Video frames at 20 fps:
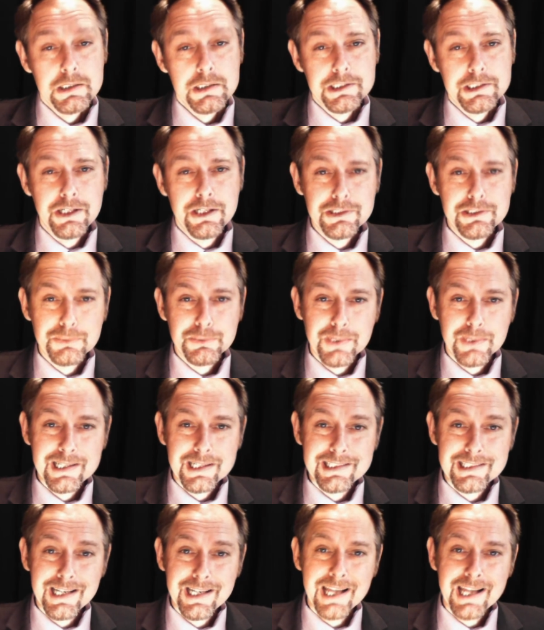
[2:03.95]
Just
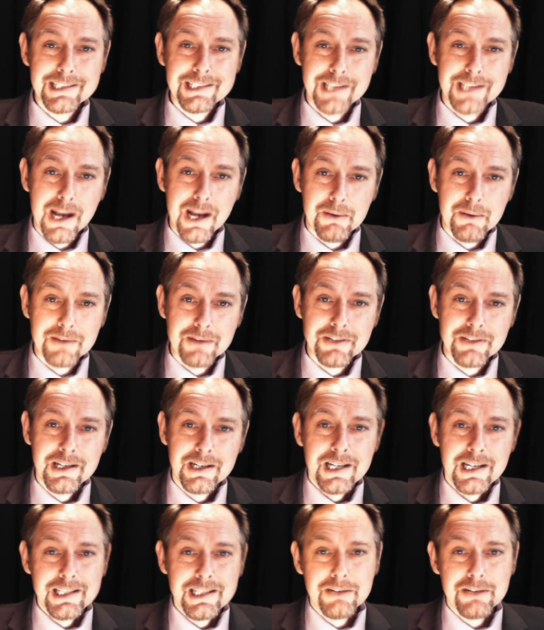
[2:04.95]
weeks later, however,
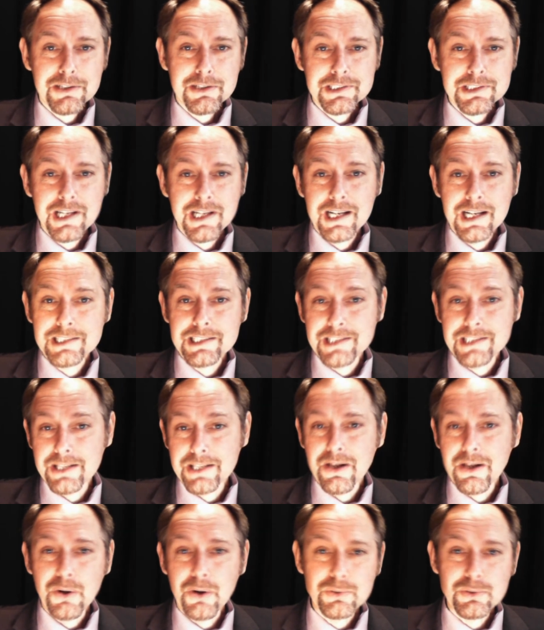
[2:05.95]
there are signs
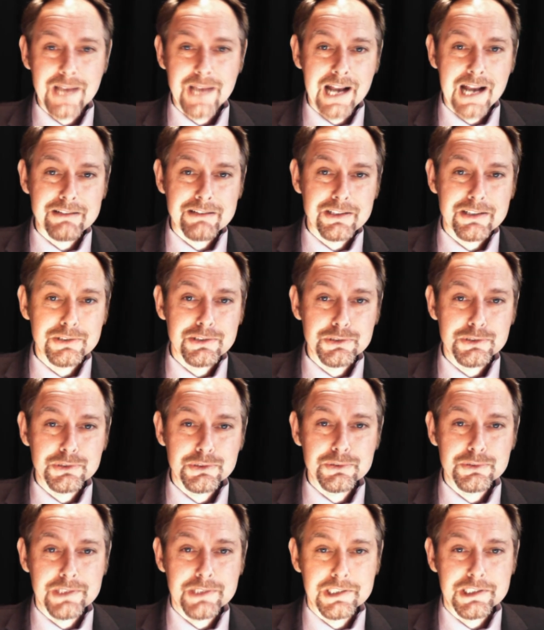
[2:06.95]
that the old
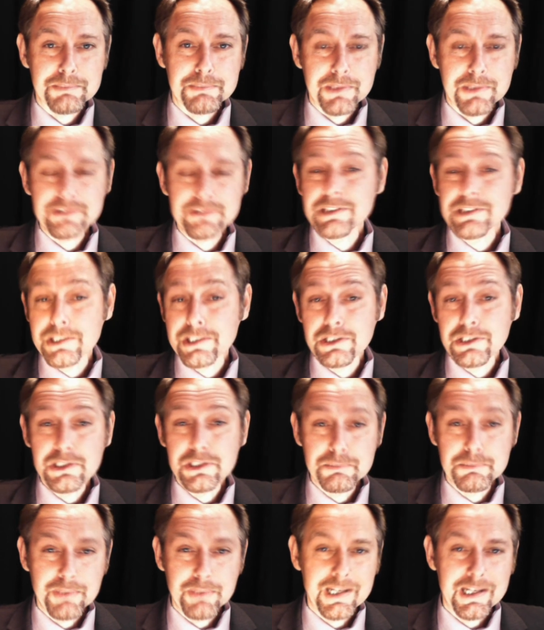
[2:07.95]
agricultural disputes
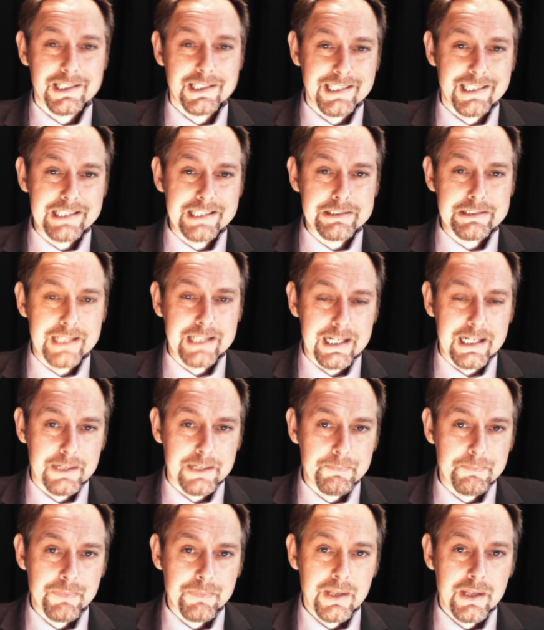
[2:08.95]
could be a deal
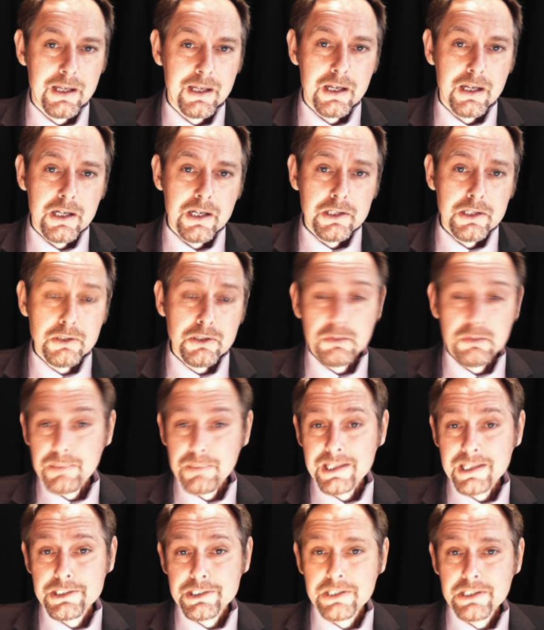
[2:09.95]
killer.
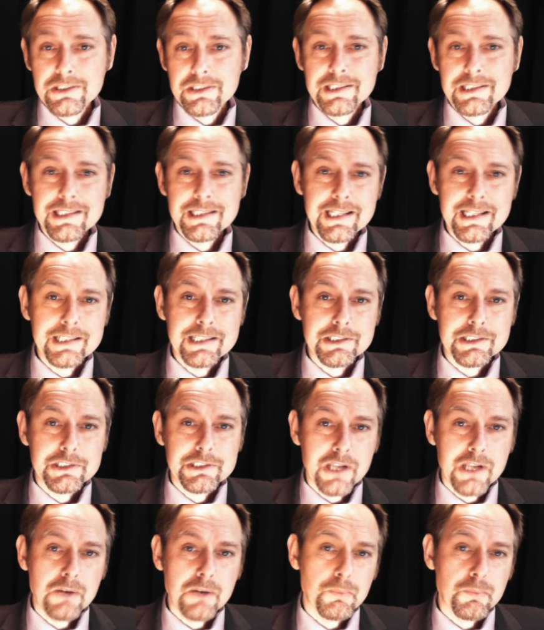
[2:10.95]
European Union leaders
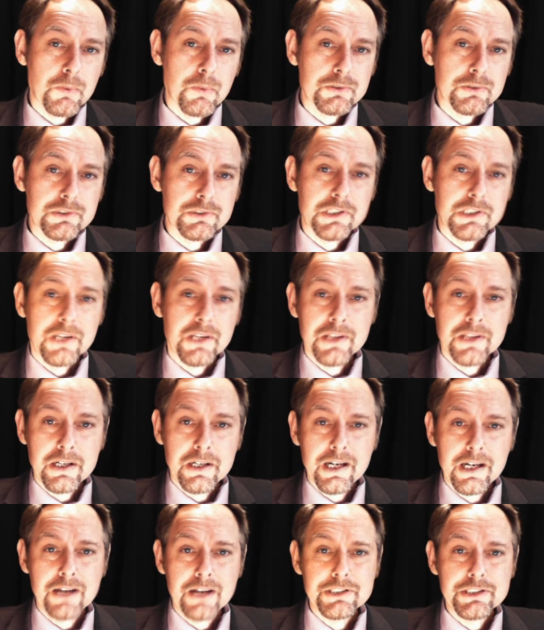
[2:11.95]
don't want the
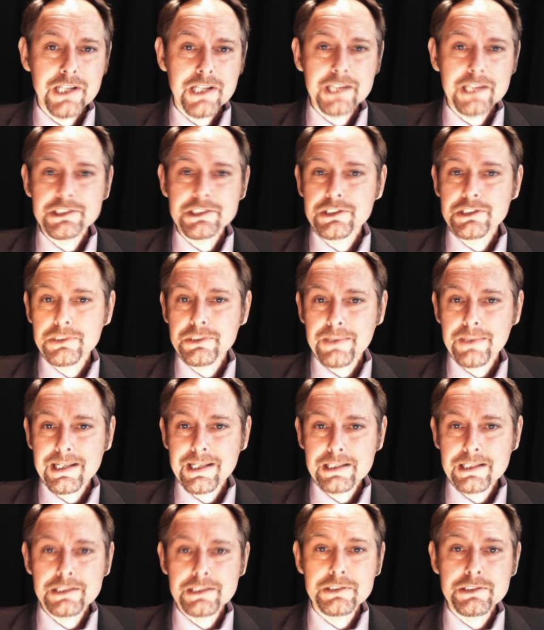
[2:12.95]
negotiations to
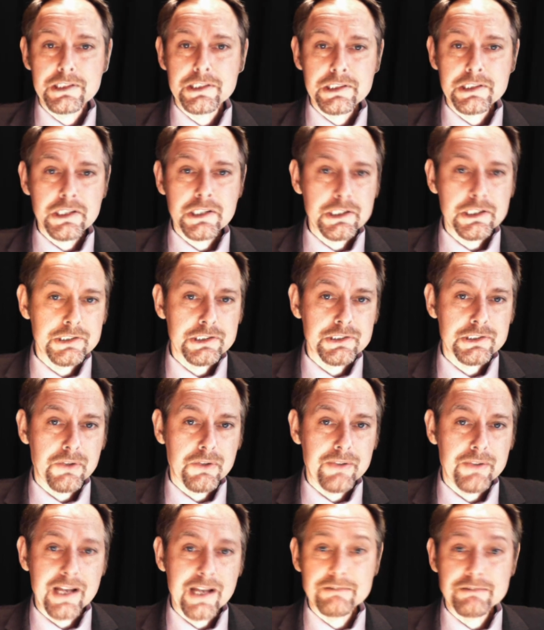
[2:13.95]
include discussions
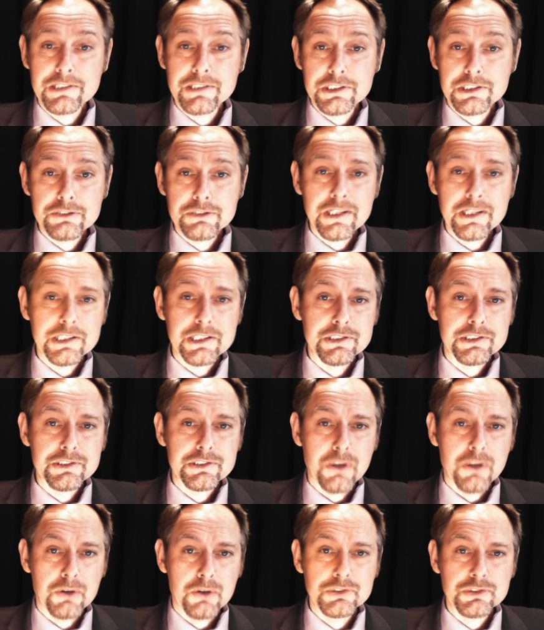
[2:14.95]
on their
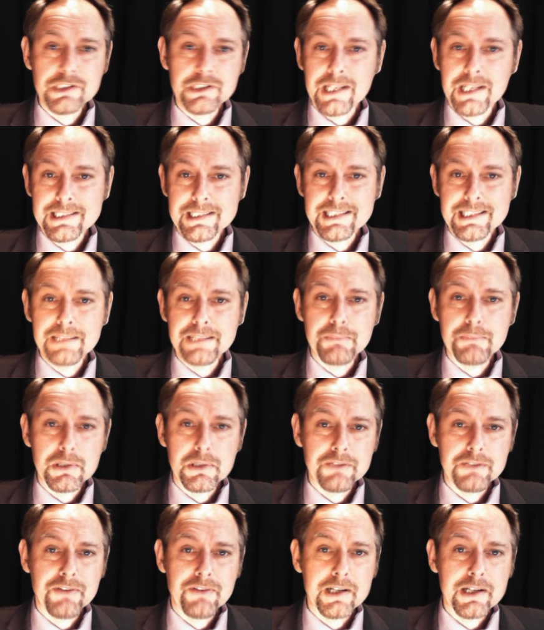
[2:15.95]
restrictions on genetically
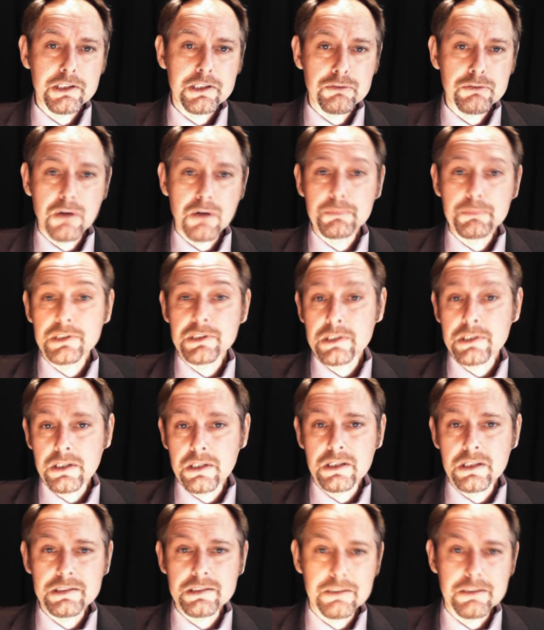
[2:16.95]
modified crops and
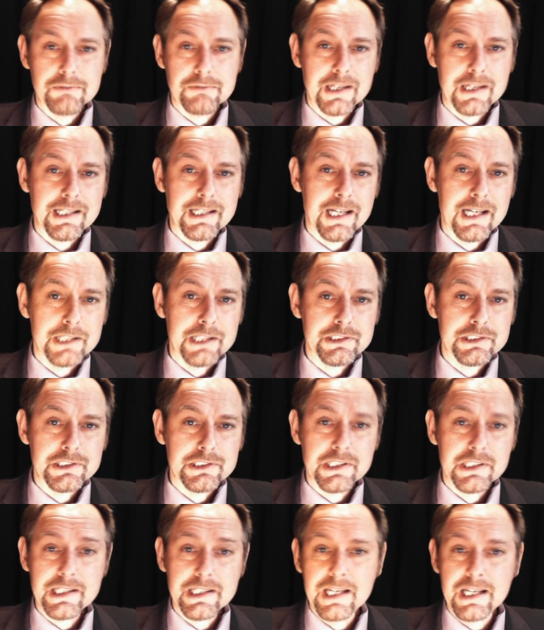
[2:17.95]
other
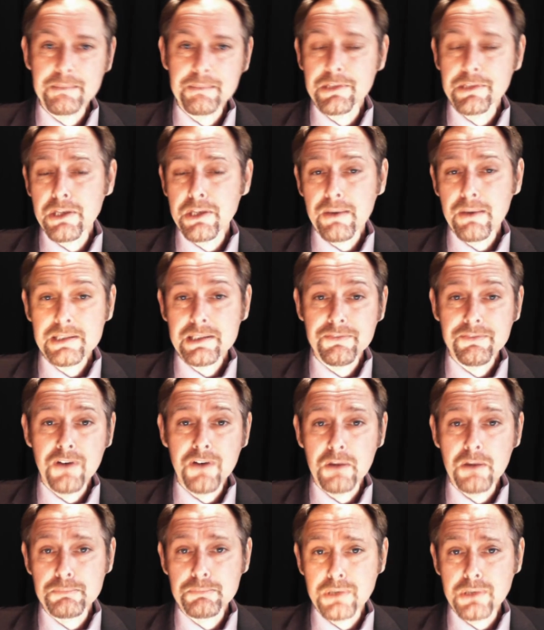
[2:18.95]
regulations that keep US
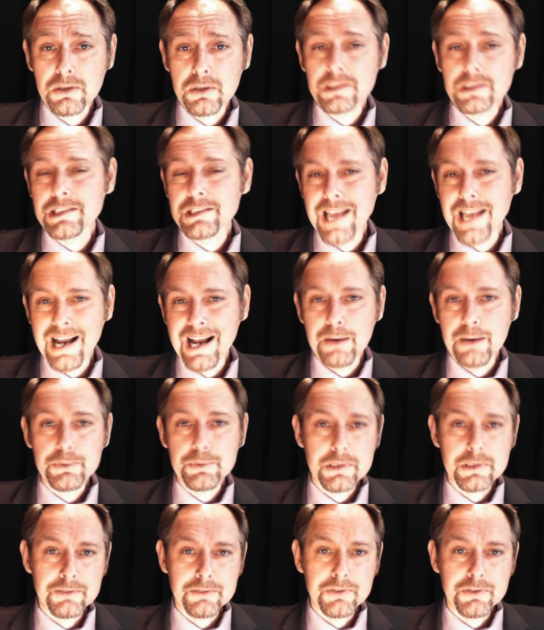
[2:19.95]
farm products
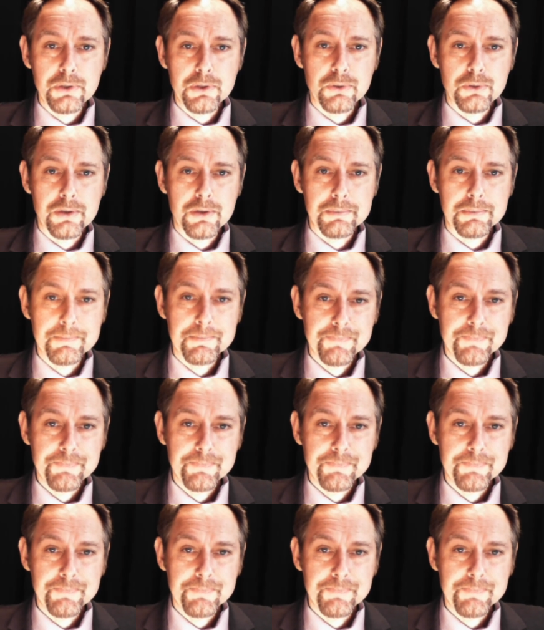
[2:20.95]
out of Europe.